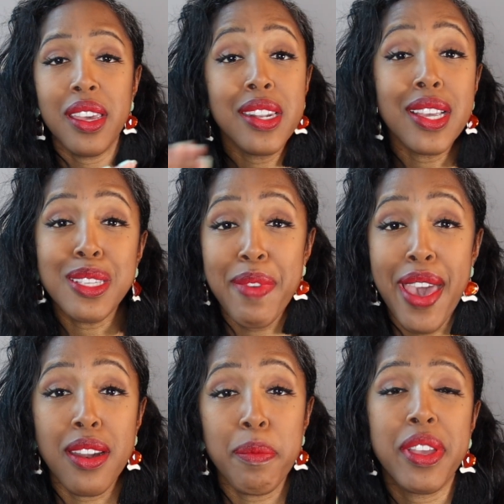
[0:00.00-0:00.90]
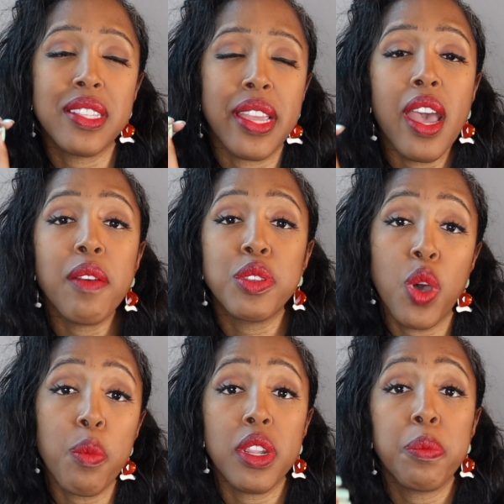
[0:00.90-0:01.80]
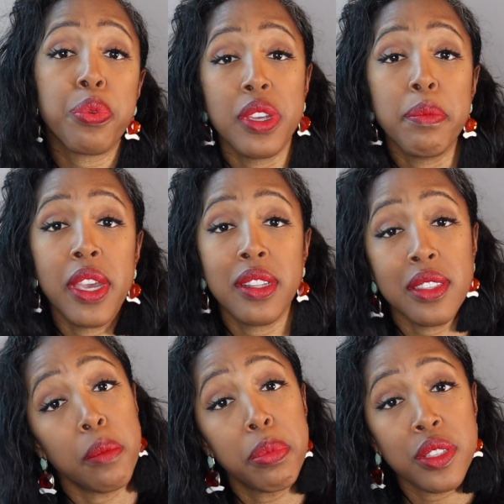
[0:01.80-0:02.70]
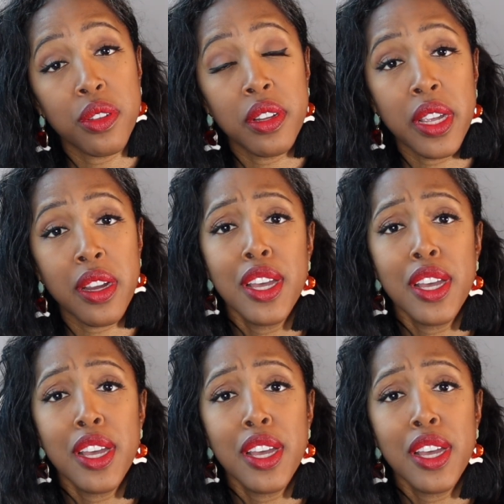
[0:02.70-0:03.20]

it doesn't matter, because they have so many pre-made templates on there,